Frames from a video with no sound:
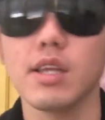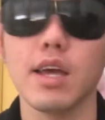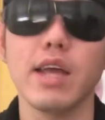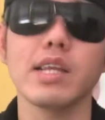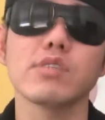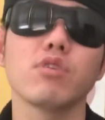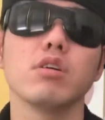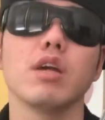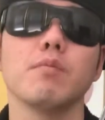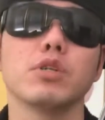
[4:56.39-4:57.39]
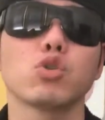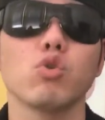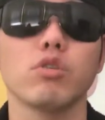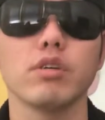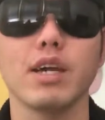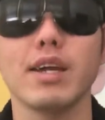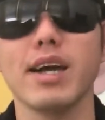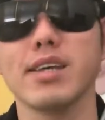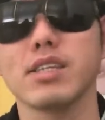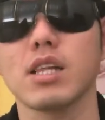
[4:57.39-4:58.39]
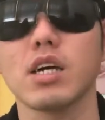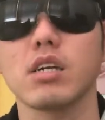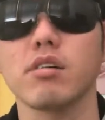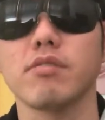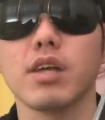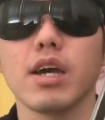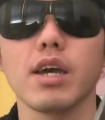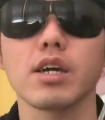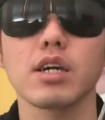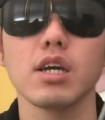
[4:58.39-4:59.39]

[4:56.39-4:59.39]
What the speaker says: And that's for immature. It has a lot of like